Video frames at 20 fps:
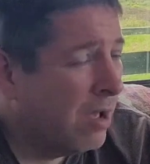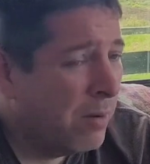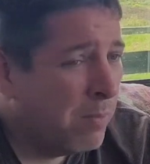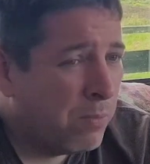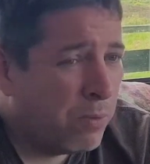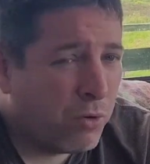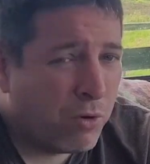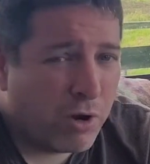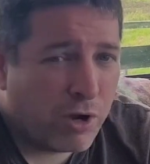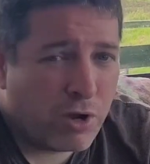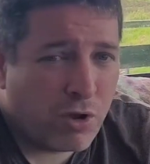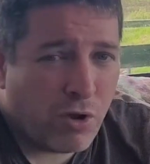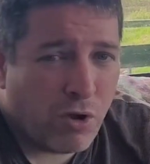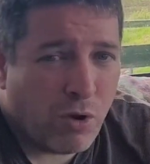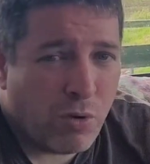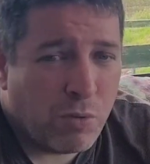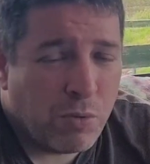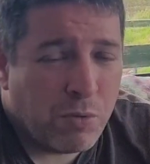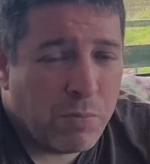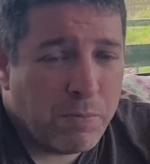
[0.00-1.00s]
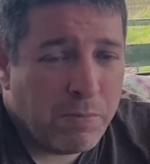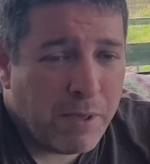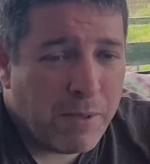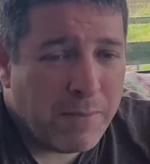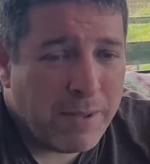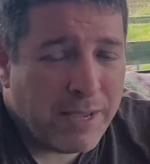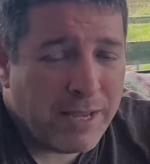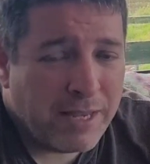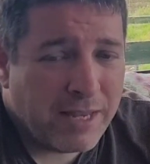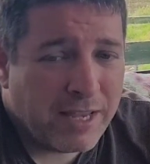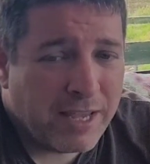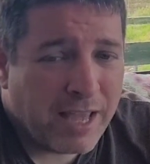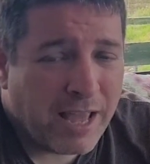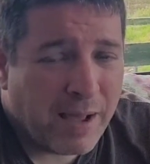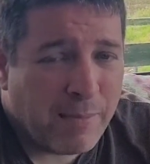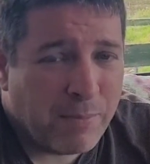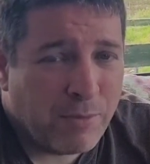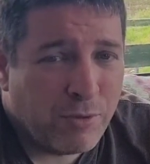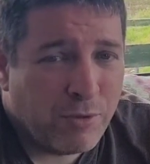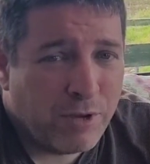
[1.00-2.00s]
port of call would maybe to get
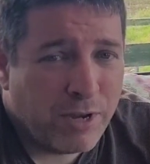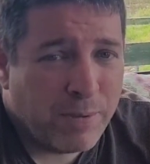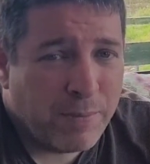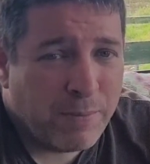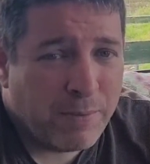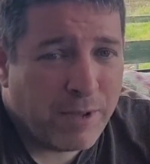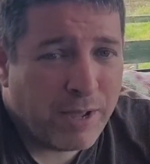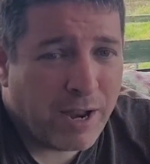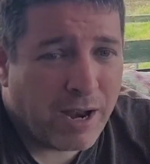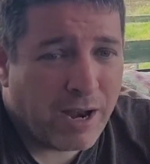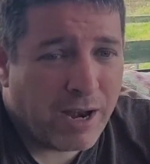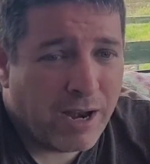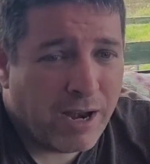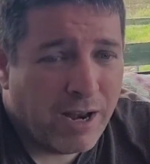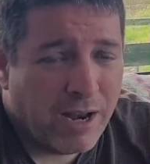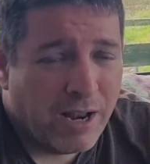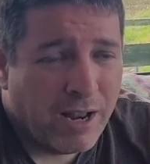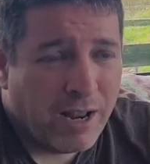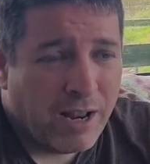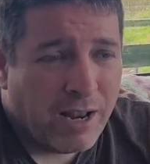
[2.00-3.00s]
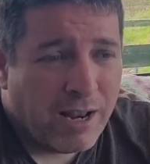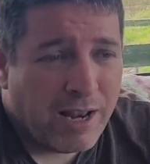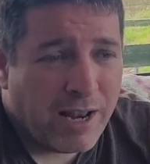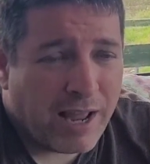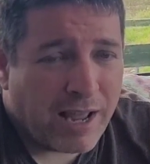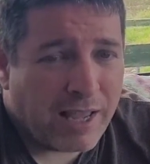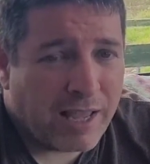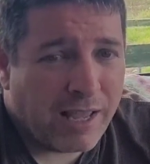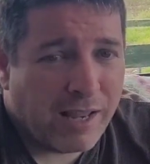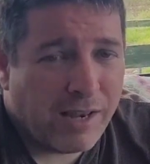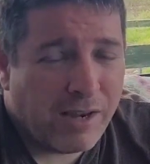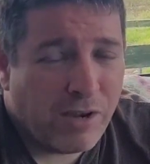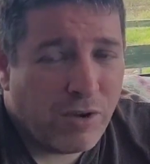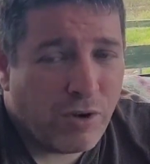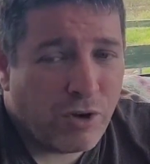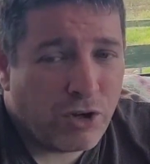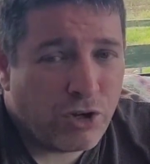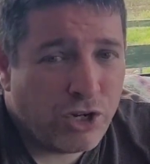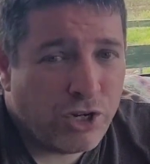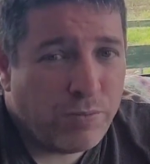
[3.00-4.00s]
a Blu-ray player that I can, you know,
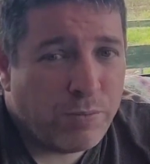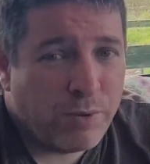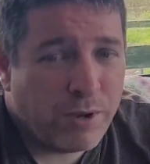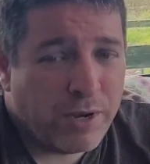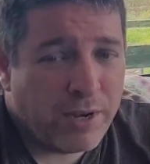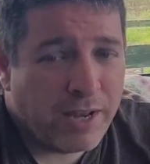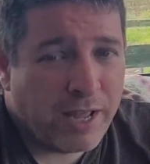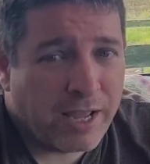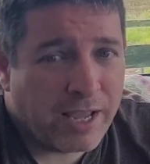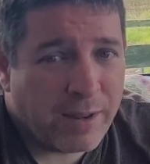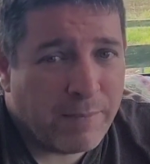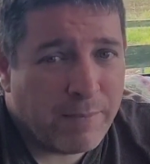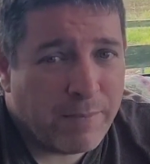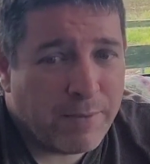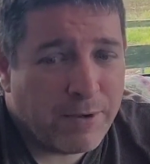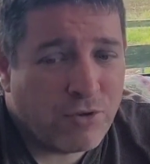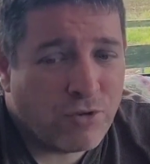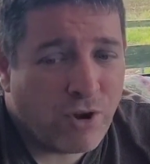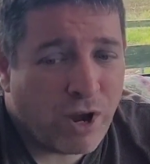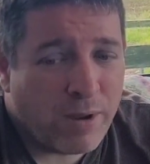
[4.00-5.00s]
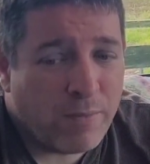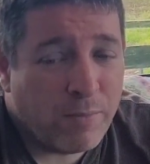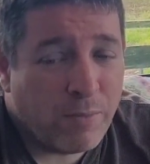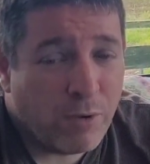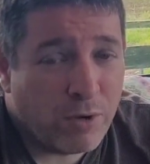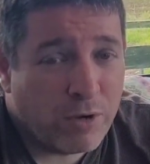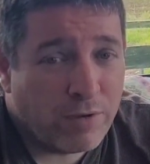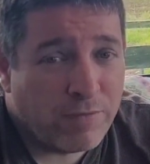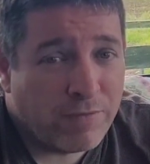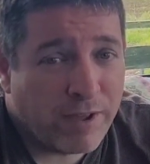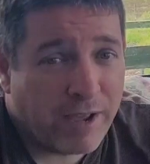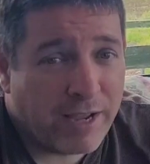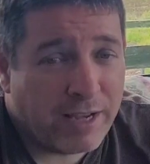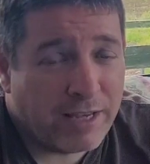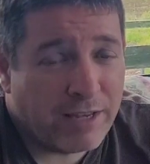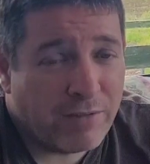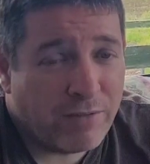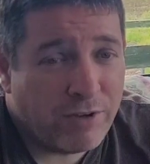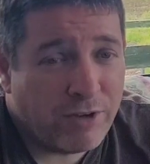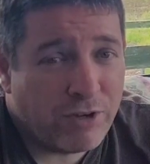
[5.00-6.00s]
a cheap one that I can maybe try and modify
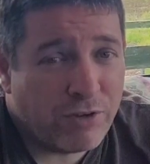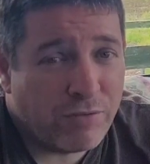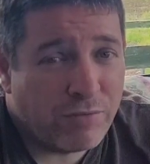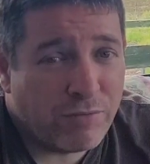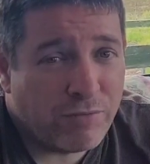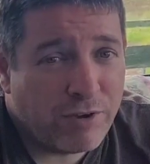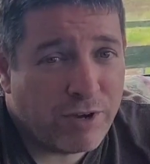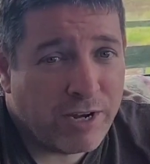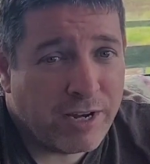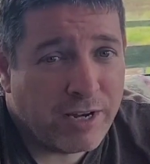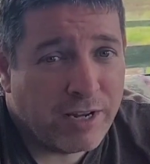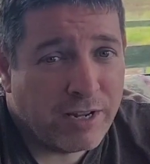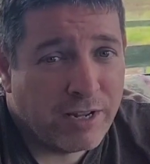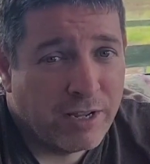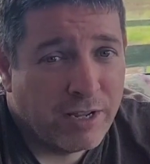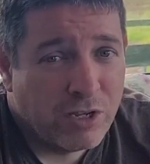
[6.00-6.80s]
to region free.